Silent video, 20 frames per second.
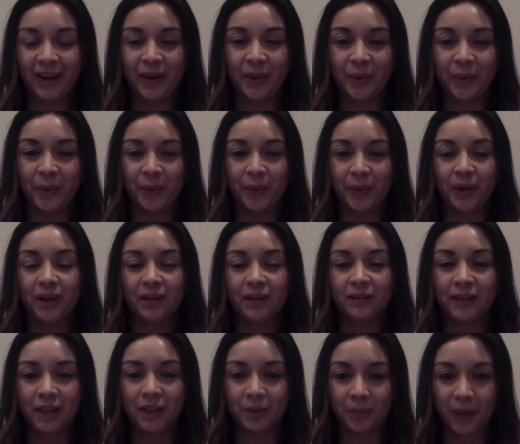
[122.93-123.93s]
who
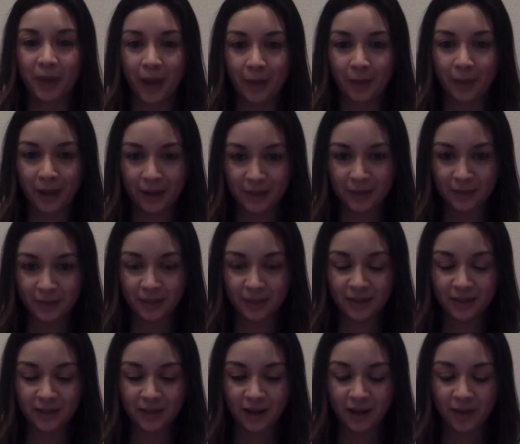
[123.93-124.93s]
later became my husband.
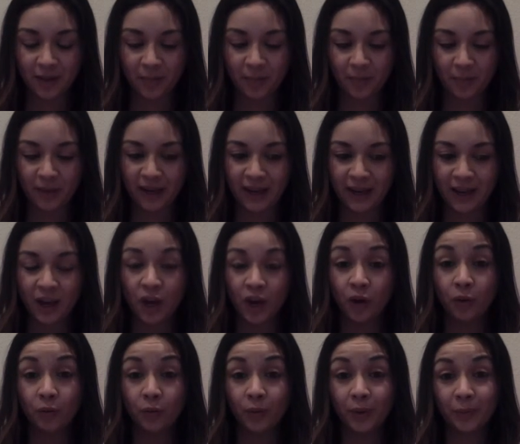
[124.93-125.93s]
But
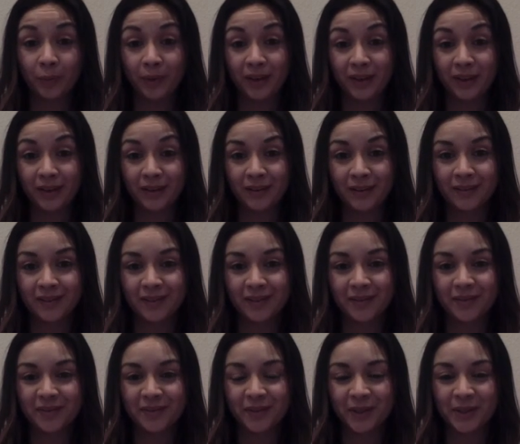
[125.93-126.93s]
when we
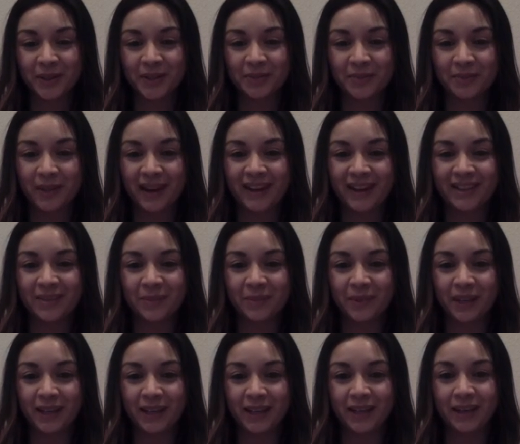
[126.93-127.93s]
first met,
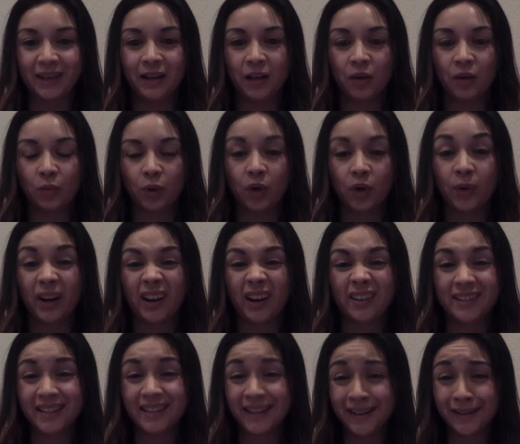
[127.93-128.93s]
we were going out
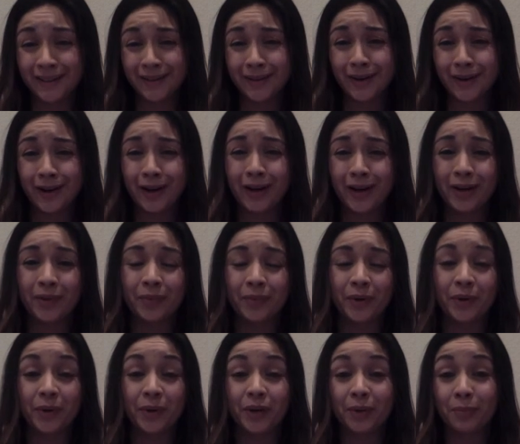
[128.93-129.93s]
to eat a lot. We were
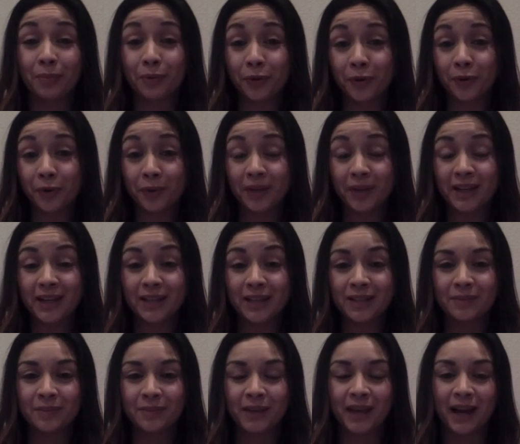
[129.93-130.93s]
going to breweries.
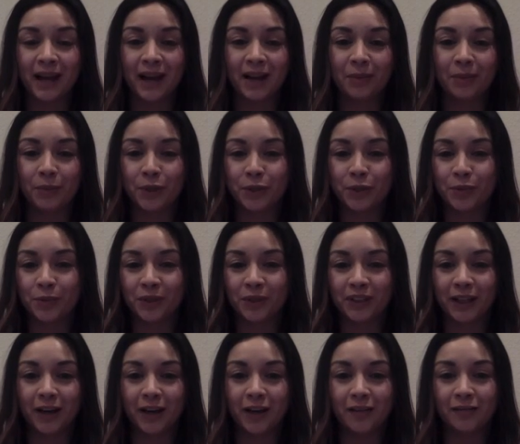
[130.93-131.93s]
We had a mutual
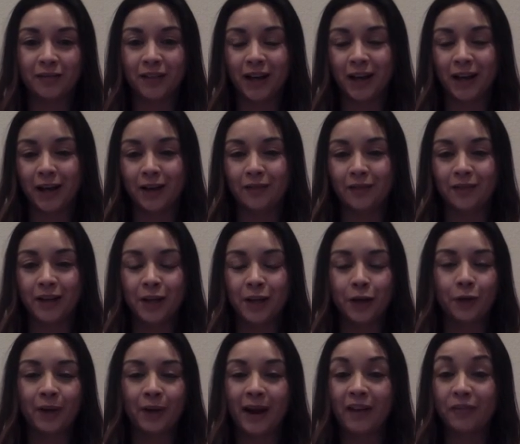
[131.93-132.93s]
love of
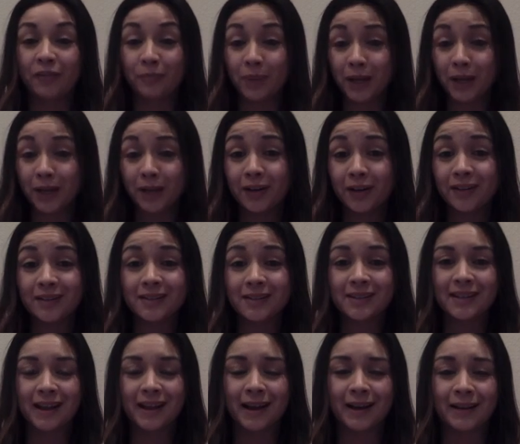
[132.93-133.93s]
craft beers
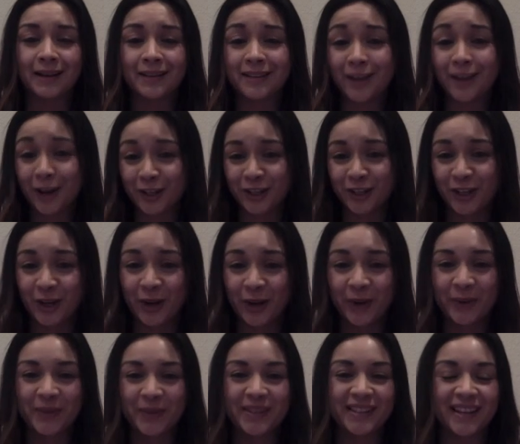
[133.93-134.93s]
and
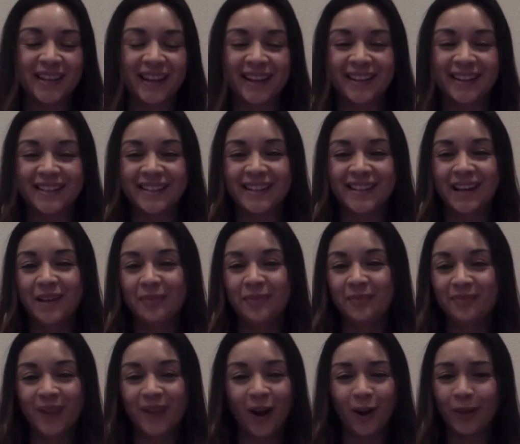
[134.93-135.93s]
nachos and
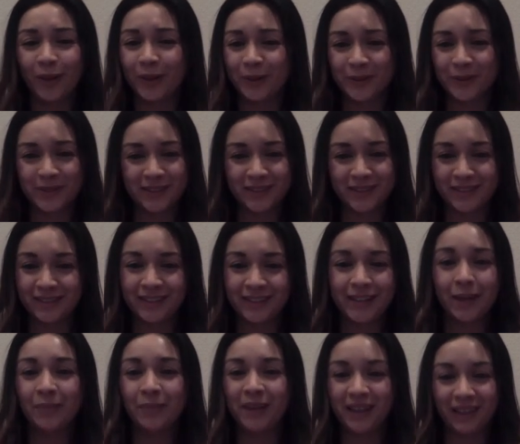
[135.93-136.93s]
all those
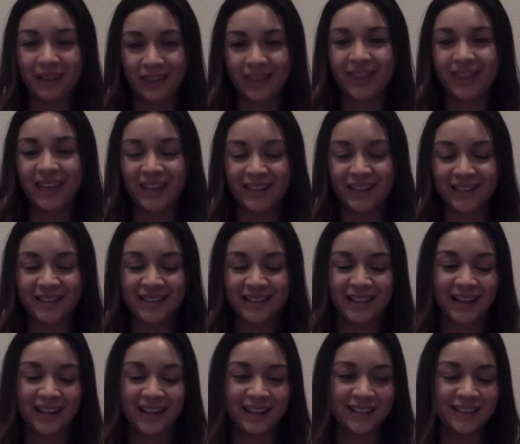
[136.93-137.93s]
yummy things
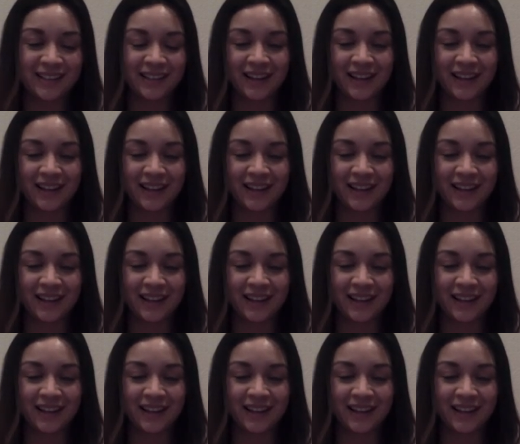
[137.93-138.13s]
that